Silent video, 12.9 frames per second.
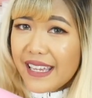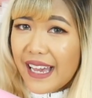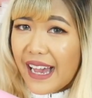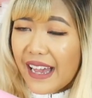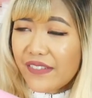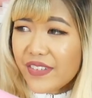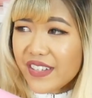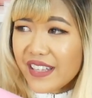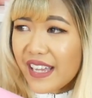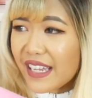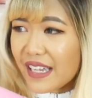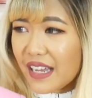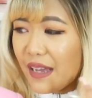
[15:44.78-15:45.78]
yeah, I feel
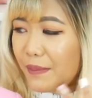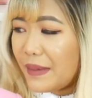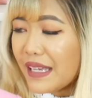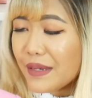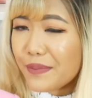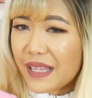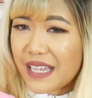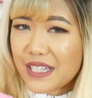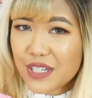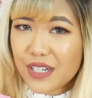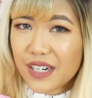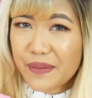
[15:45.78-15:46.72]
like a pink blazer,